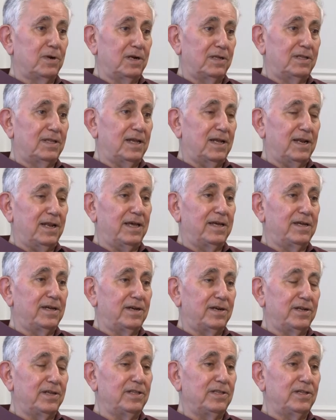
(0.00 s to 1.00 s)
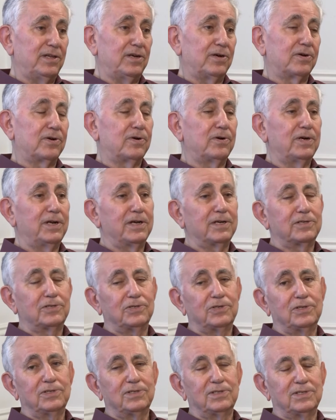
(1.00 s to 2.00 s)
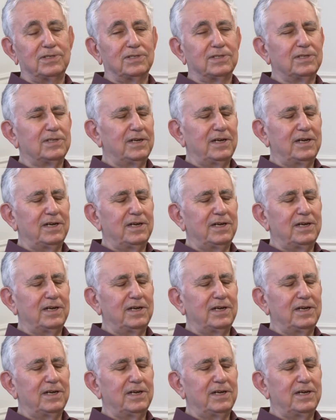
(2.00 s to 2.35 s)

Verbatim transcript: multi-layer interconnections,